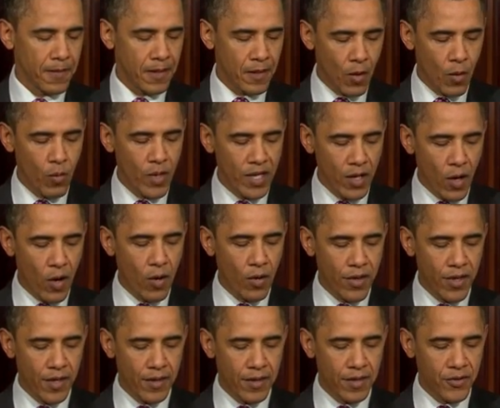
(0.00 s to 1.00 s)
And though we know
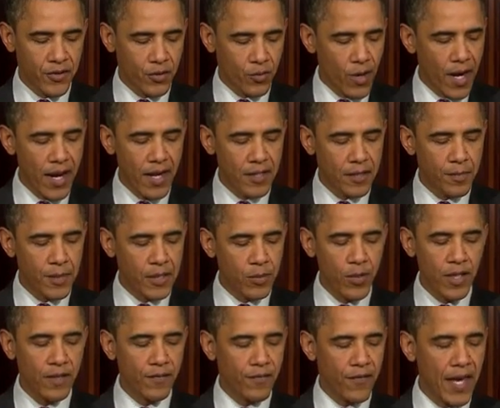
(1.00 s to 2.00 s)
that the strains
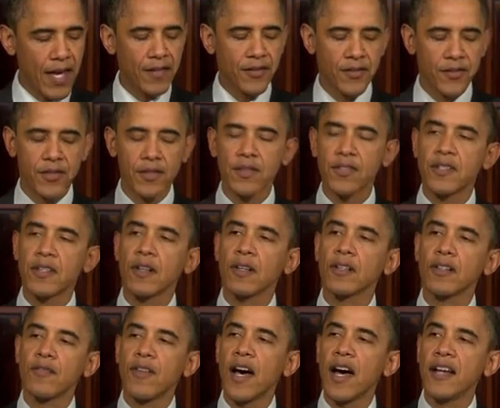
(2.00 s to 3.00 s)
between faiths
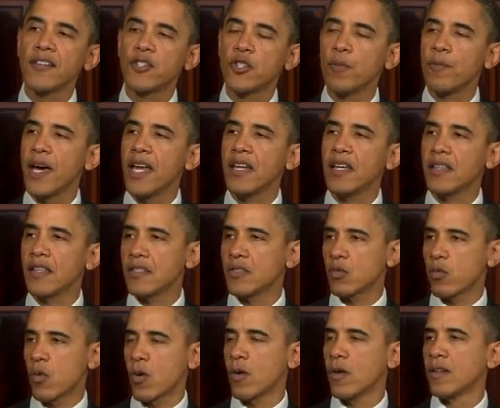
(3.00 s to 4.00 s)
still divide too many in
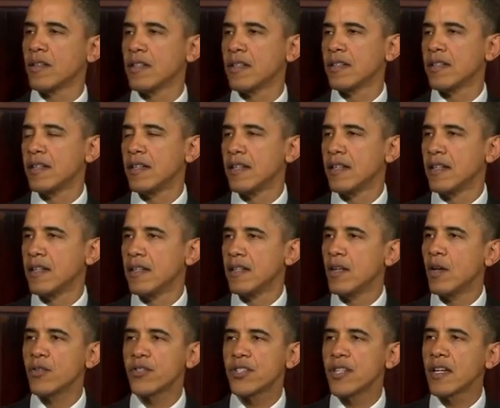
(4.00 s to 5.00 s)
this world, and
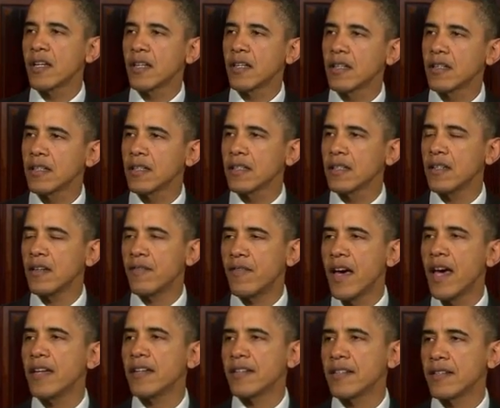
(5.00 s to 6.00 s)
no single
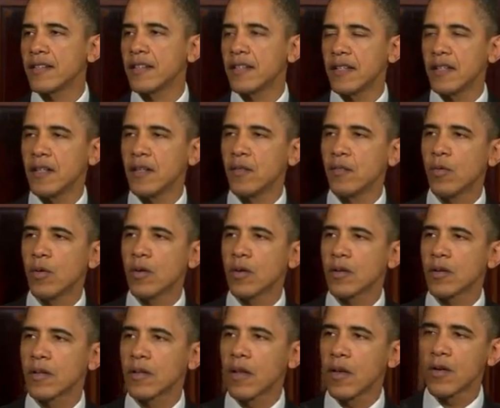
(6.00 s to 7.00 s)
event will
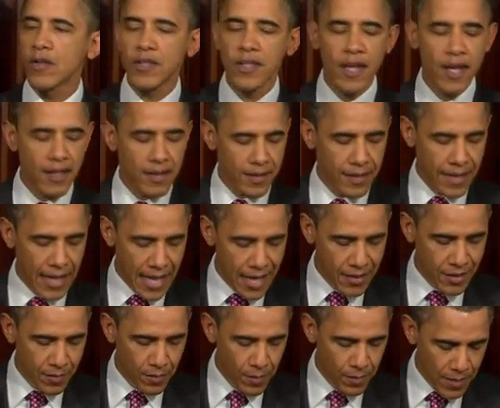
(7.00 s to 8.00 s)
close that
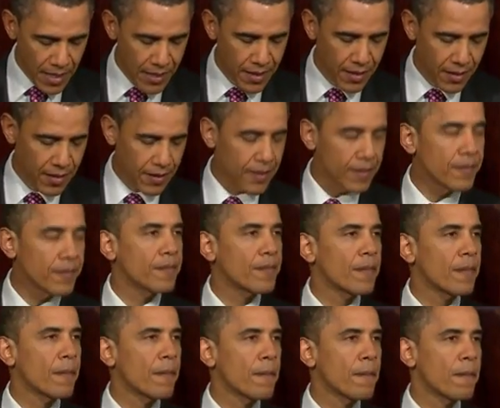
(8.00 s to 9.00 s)
chasm immediately,
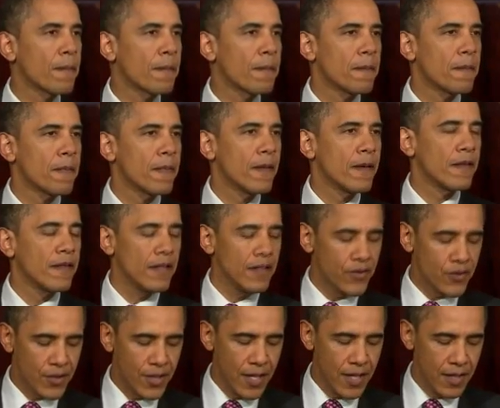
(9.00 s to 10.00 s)

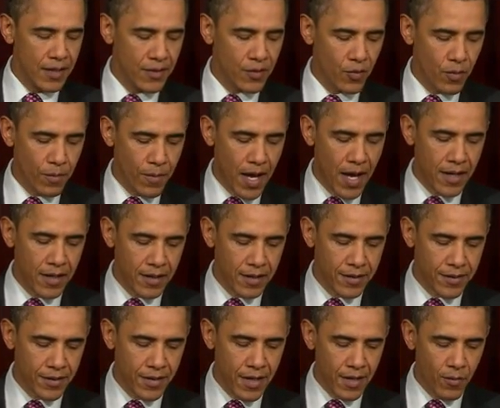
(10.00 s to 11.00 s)
these scenes remind
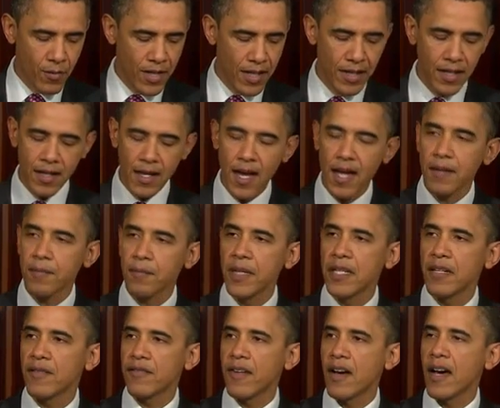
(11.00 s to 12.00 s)
us that we need not
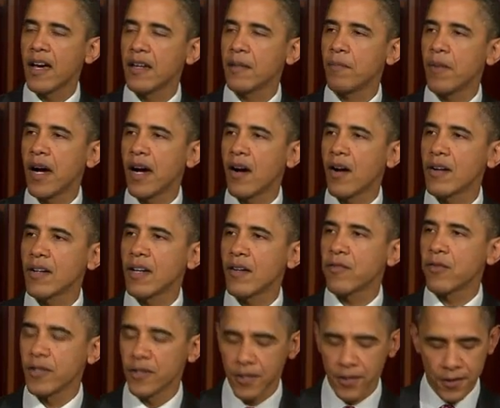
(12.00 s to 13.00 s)
be defined by our
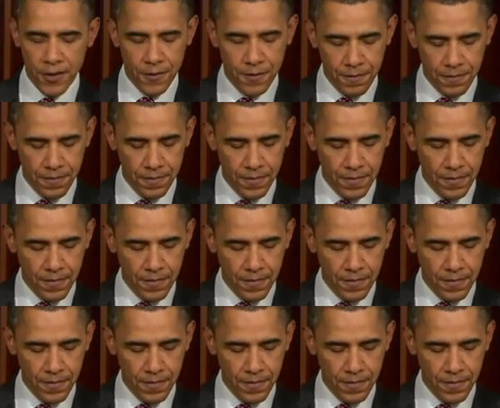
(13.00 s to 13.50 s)
differences.